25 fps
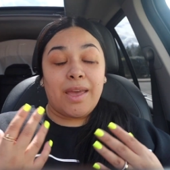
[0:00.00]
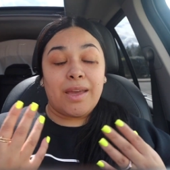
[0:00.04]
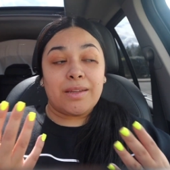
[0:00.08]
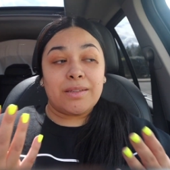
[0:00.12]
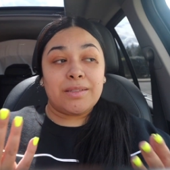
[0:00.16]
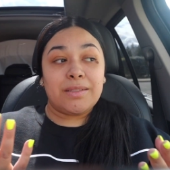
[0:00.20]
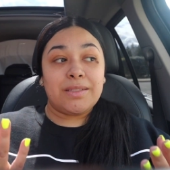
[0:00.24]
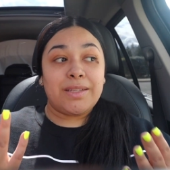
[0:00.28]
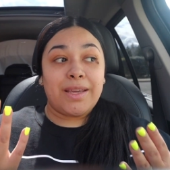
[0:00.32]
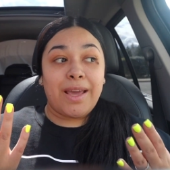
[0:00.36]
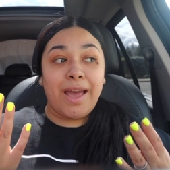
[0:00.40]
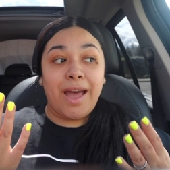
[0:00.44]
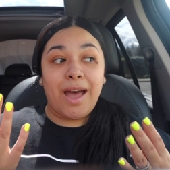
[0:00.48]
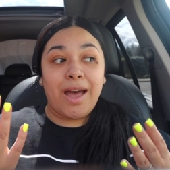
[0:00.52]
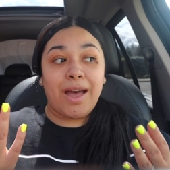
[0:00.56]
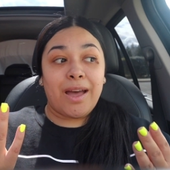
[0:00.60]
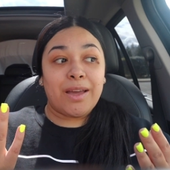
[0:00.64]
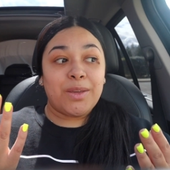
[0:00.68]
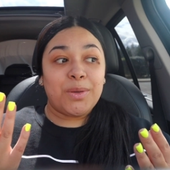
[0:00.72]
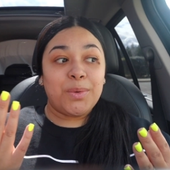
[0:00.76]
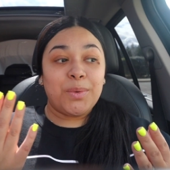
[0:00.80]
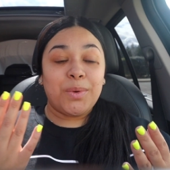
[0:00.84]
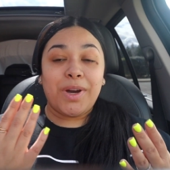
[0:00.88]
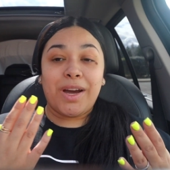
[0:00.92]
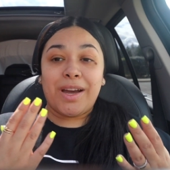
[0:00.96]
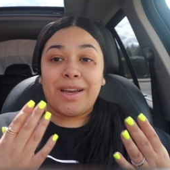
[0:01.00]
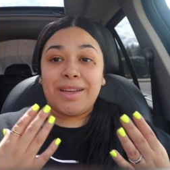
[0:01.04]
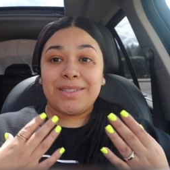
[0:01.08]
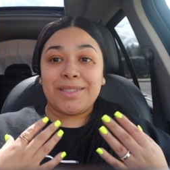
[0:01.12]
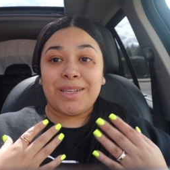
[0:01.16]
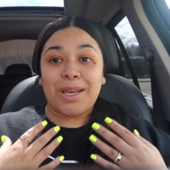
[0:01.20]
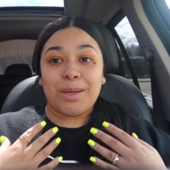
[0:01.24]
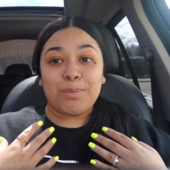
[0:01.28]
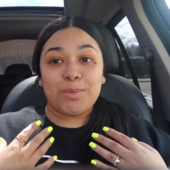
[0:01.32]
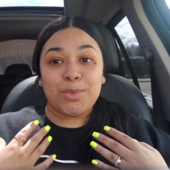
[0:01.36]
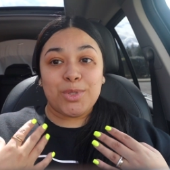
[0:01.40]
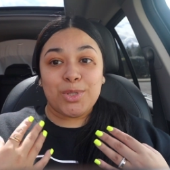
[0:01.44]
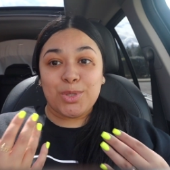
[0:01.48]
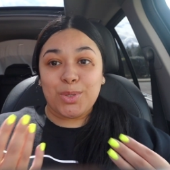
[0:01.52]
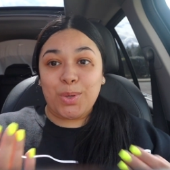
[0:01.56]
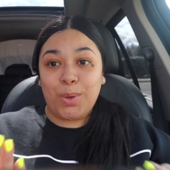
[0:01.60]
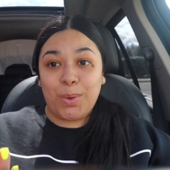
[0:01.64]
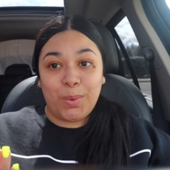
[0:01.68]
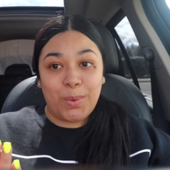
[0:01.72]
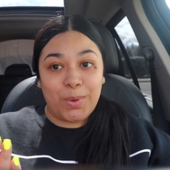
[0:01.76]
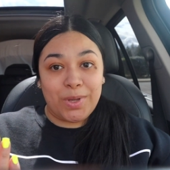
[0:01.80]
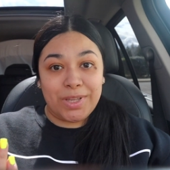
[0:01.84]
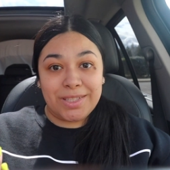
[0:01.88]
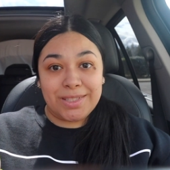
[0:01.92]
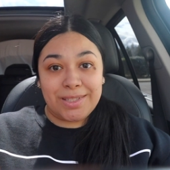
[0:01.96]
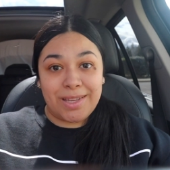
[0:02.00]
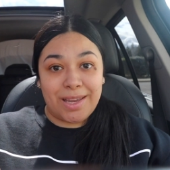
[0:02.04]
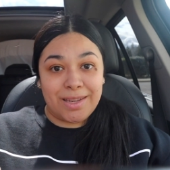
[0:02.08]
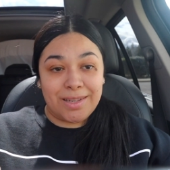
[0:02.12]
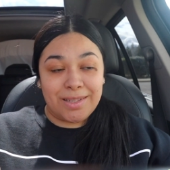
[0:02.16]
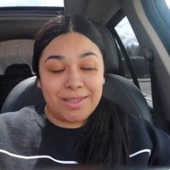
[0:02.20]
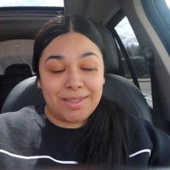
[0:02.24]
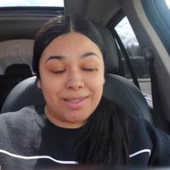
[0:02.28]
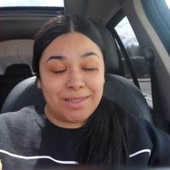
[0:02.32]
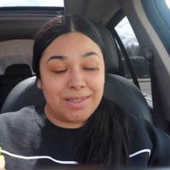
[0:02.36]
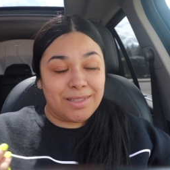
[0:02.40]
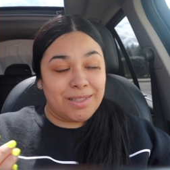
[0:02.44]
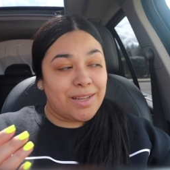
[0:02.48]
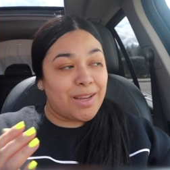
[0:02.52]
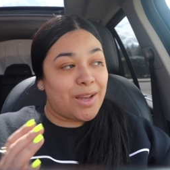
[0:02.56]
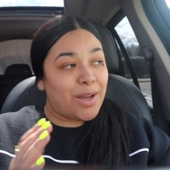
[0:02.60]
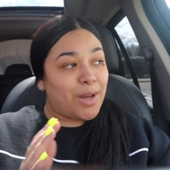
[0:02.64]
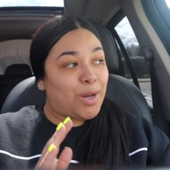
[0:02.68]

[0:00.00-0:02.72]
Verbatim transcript: And yeah, you guys, I'm so excited.